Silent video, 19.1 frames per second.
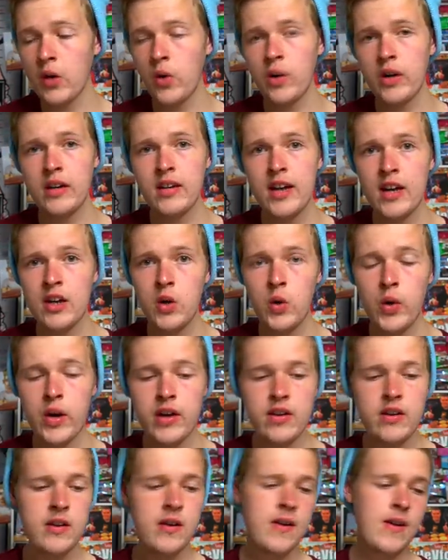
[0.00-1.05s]
They're only 10
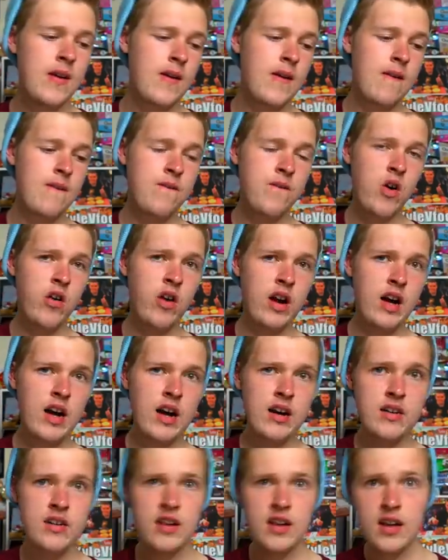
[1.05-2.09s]
quid for a
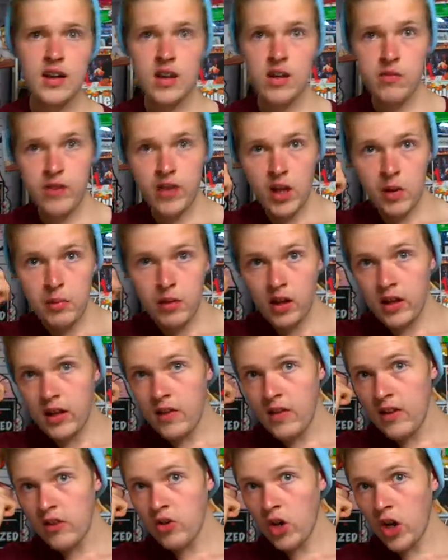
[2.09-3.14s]
hat, available
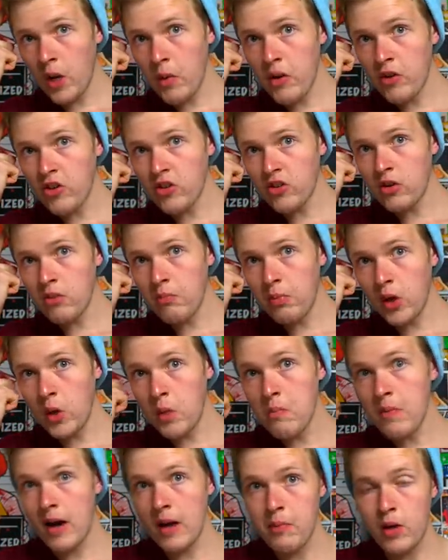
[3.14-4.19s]
in this color, which is the
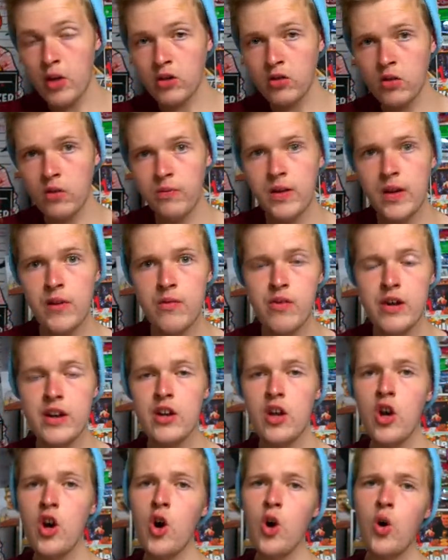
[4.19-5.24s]
blue, my personal favorite,
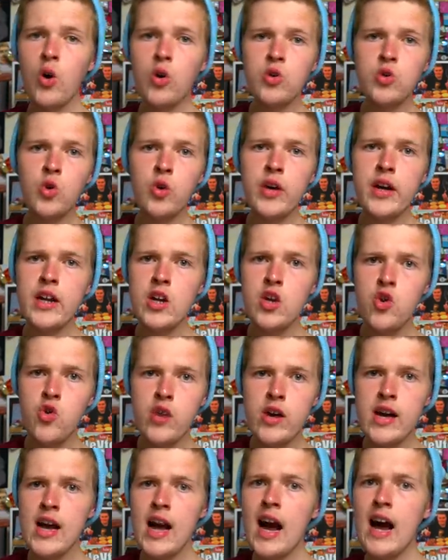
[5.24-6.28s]
also in
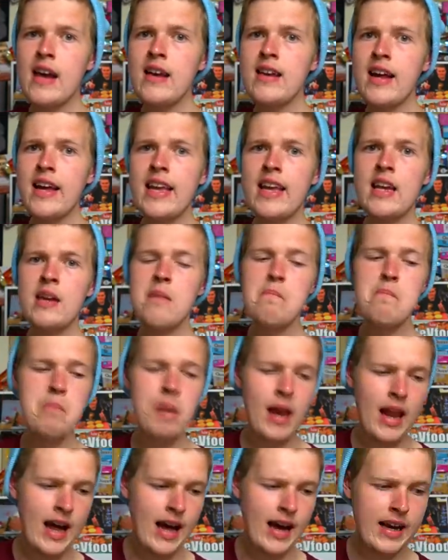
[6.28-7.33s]
gray and in
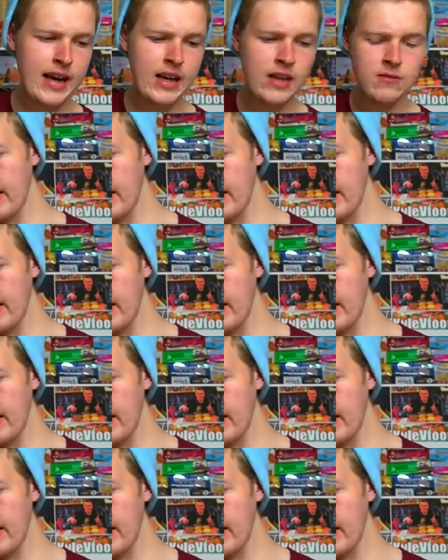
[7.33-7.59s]
black.